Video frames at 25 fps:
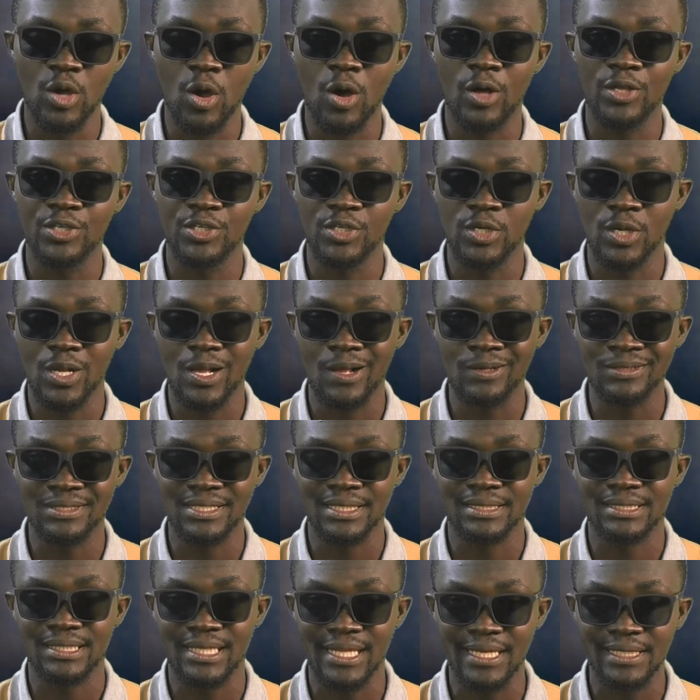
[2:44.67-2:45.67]
all your
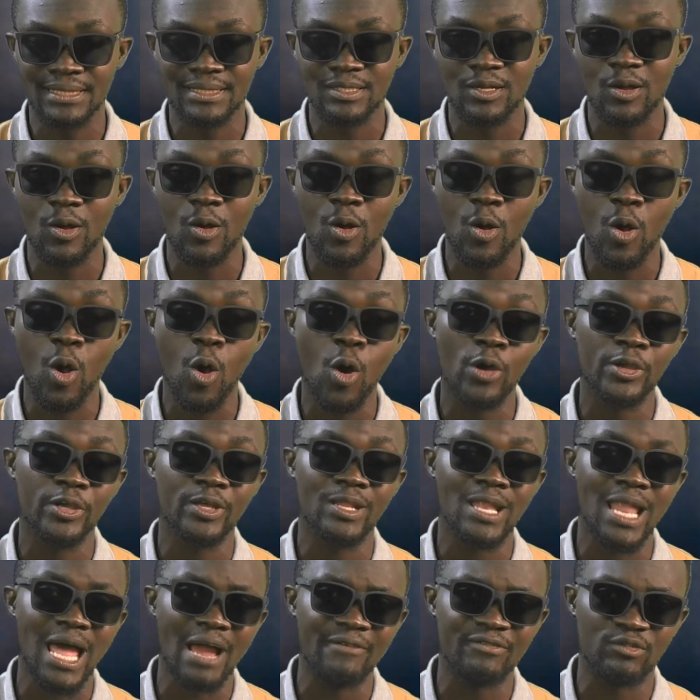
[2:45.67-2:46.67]
contact lists or all
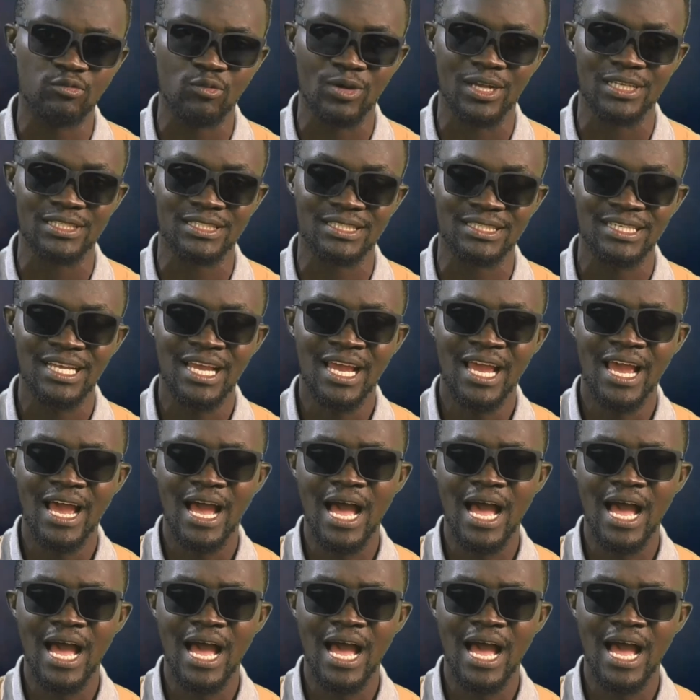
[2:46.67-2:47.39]
your loved ones.